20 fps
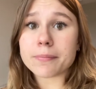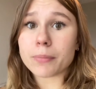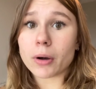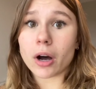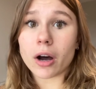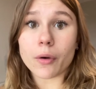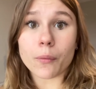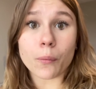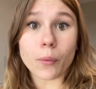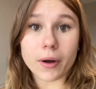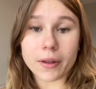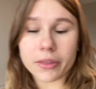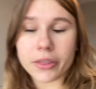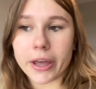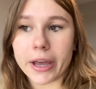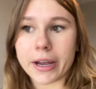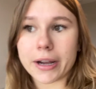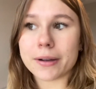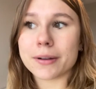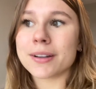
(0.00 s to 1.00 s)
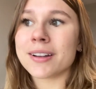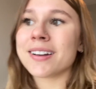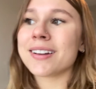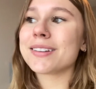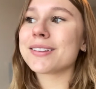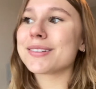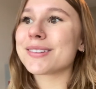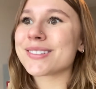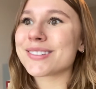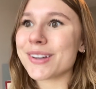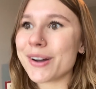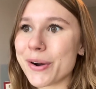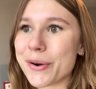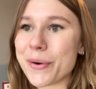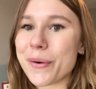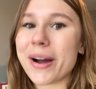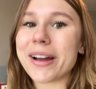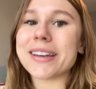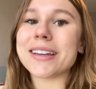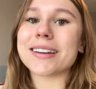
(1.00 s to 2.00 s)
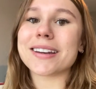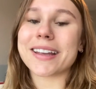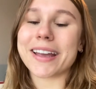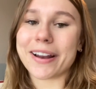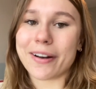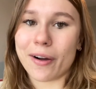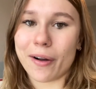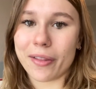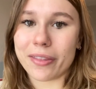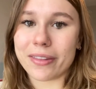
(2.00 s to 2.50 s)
bought one thing, so I need to get on